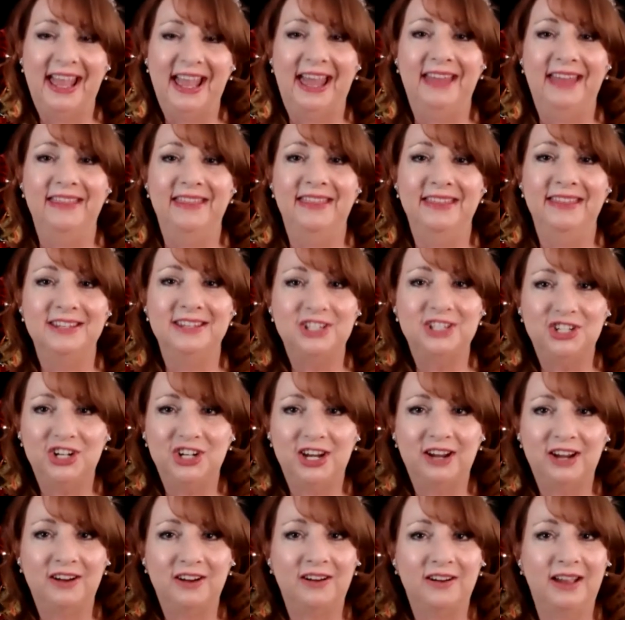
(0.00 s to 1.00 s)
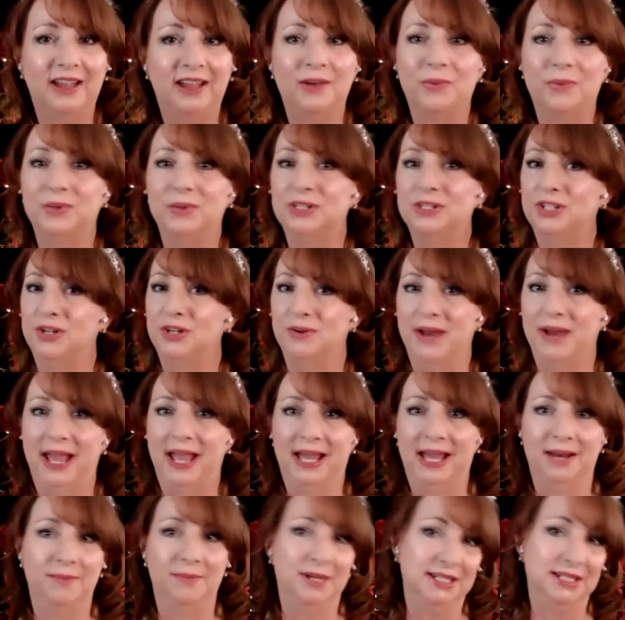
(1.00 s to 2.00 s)
And this year it was
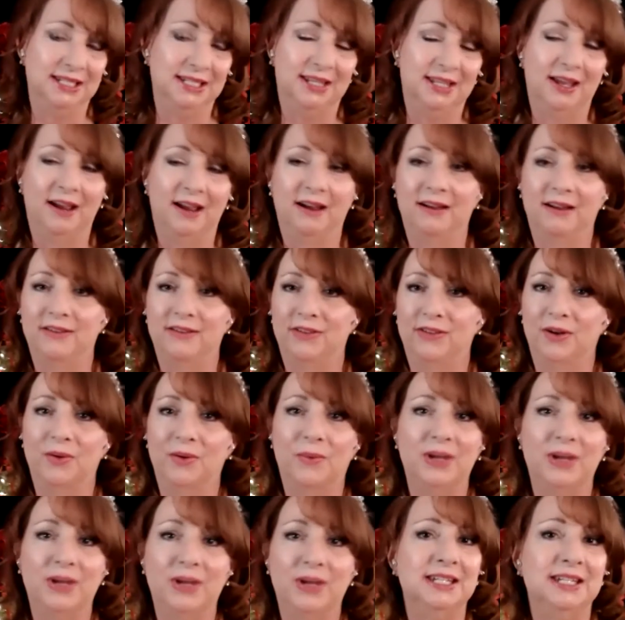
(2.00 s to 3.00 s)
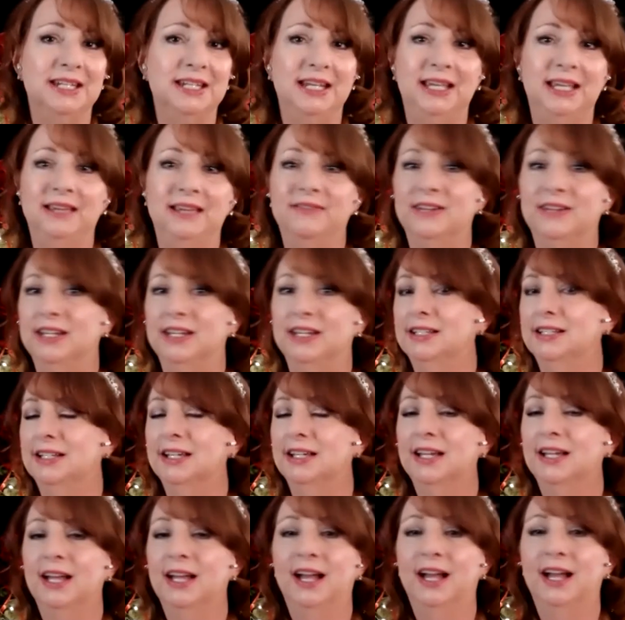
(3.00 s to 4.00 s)
unanimous. There wasn't
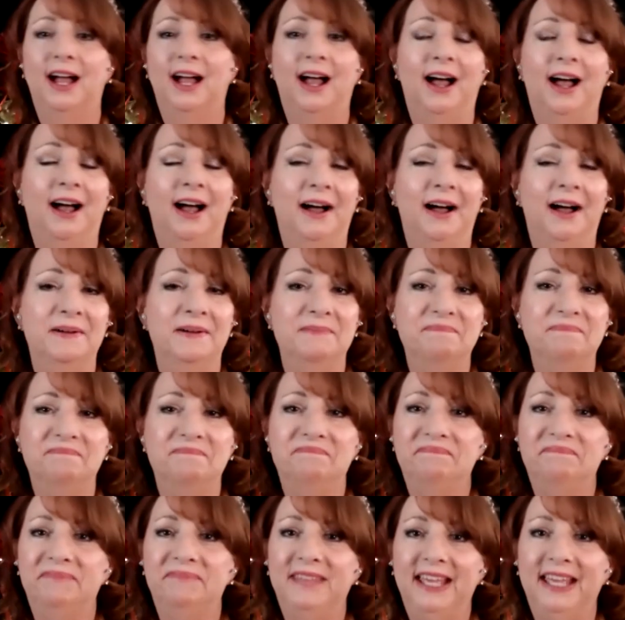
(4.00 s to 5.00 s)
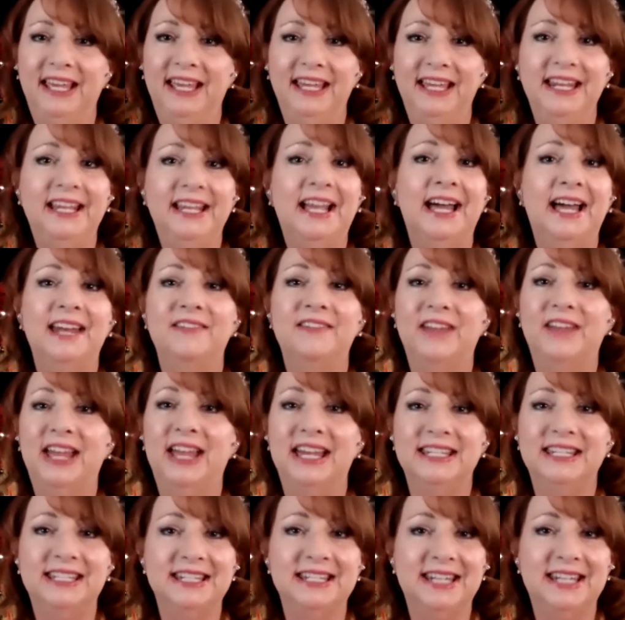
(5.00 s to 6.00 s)
even any kind of a
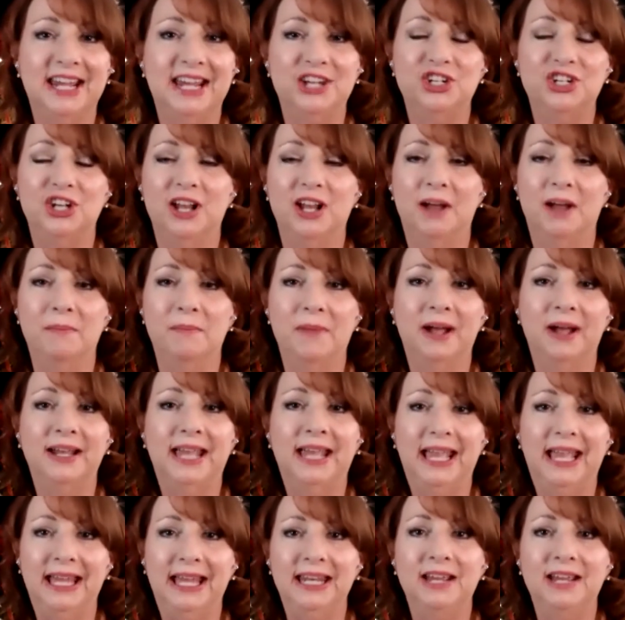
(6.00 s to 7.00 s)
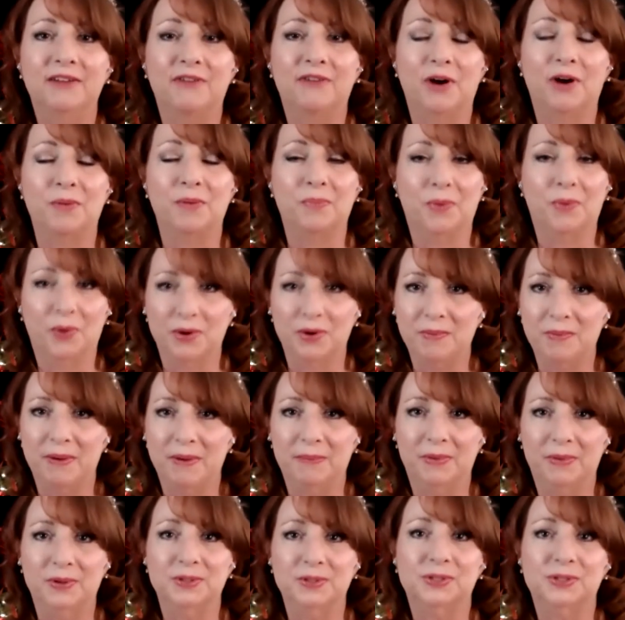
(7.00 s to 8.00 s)
hesitation among any of our board
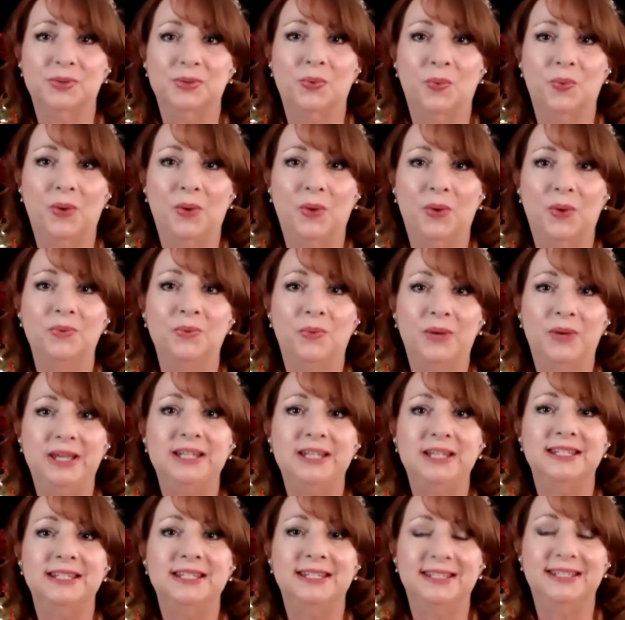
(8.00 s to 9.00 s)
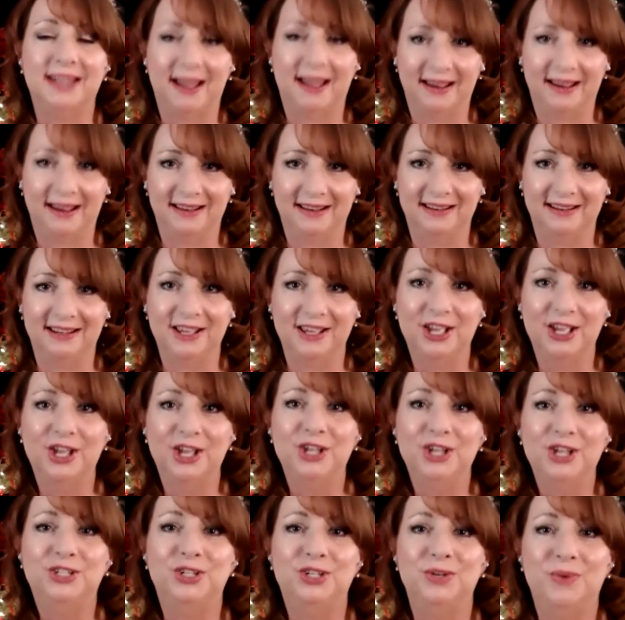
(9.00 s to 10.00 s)
members when we decided
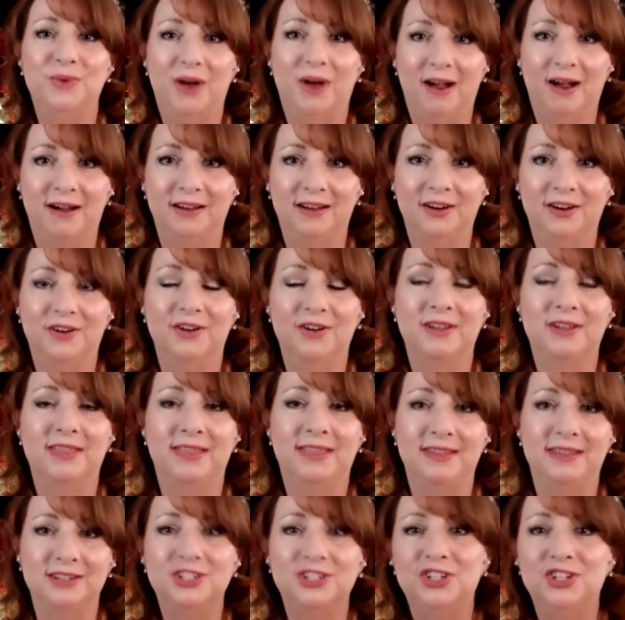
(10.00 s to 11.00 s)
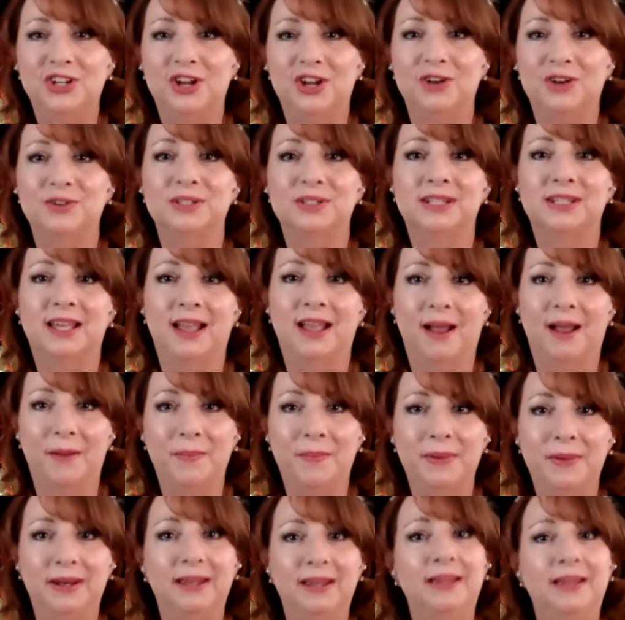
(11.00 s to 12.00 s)
to honor this year's
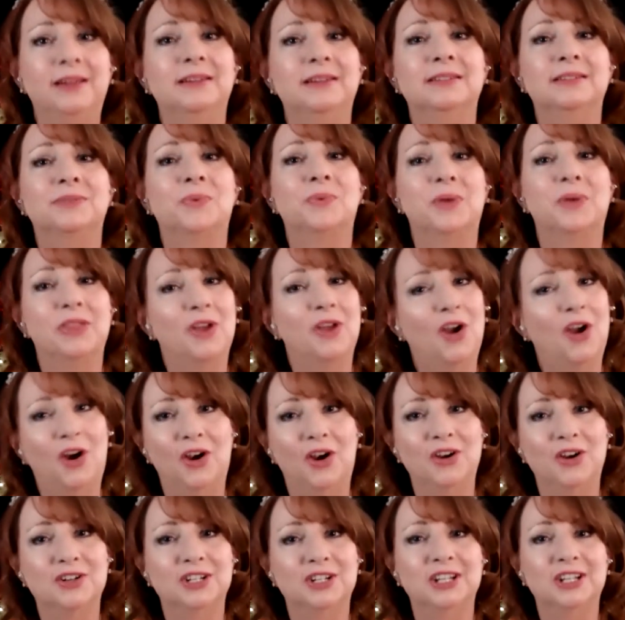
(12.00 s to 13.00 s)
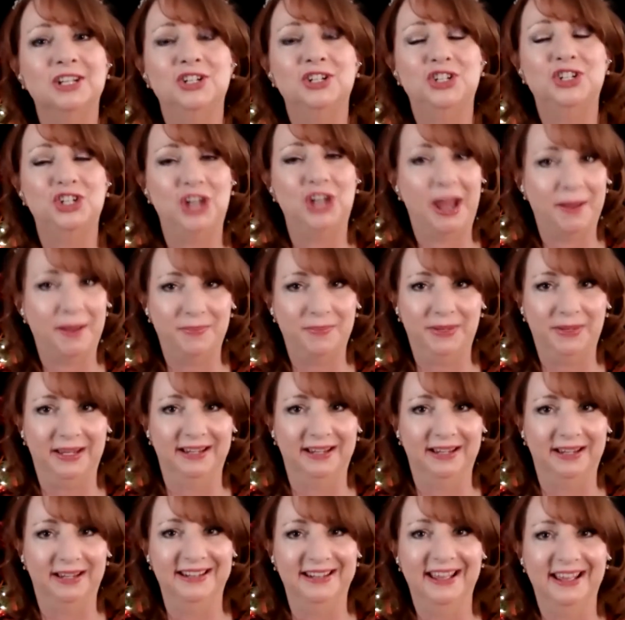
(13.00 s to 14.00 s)
Companies with Heart
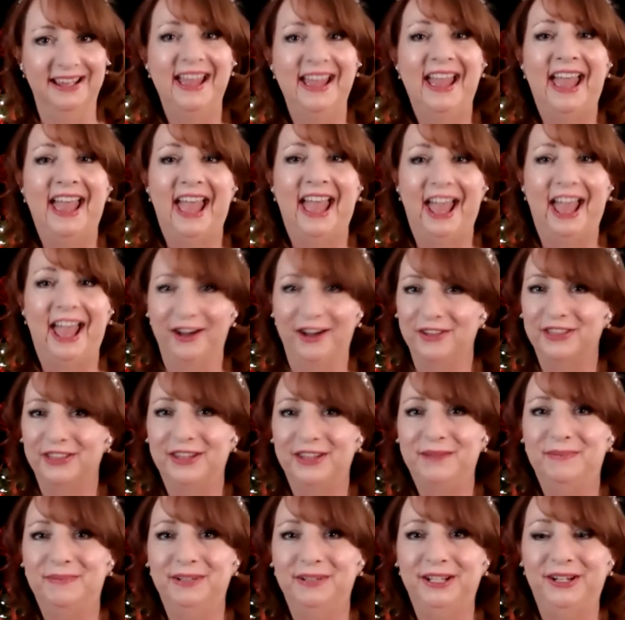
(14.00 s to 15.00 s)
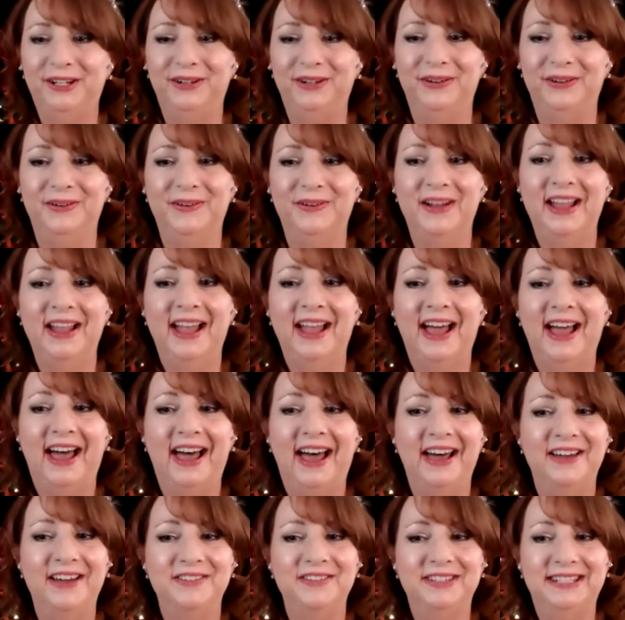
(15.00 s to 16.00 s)
champion, Healthy Blue
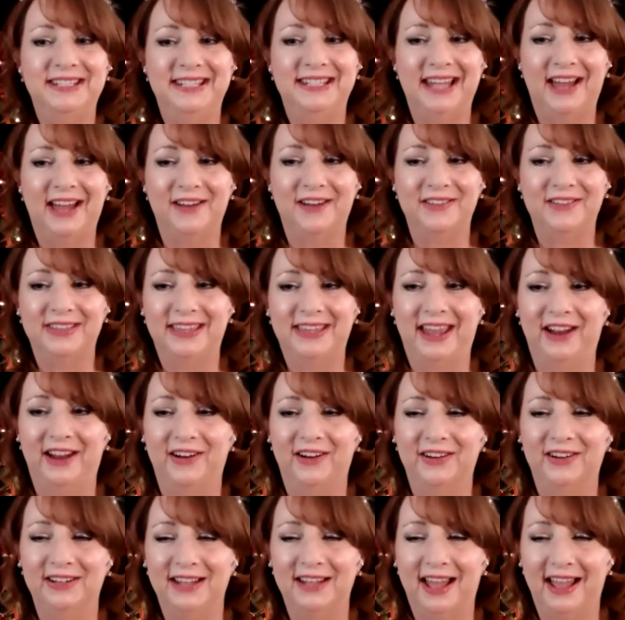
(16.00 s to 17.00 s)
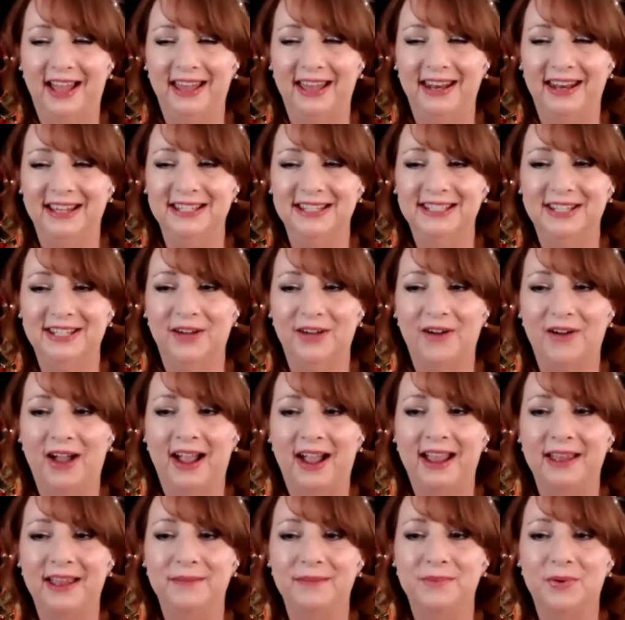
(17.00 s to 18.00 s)
of South Carolina. So
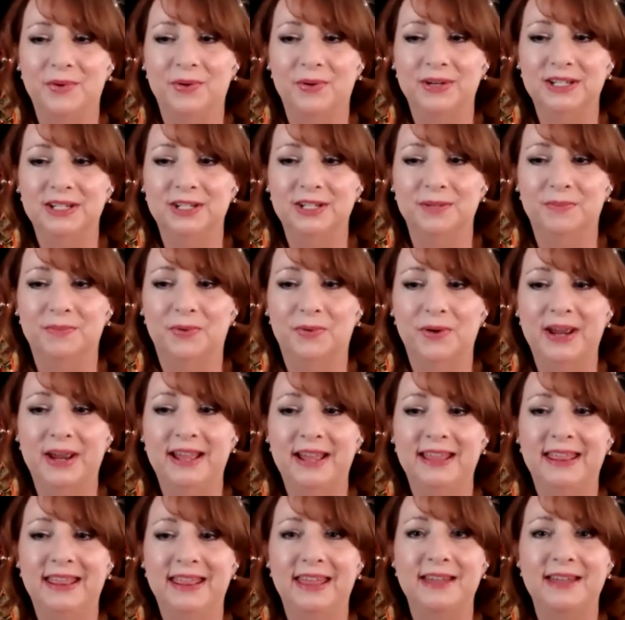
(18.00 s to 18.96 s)
I am going to bring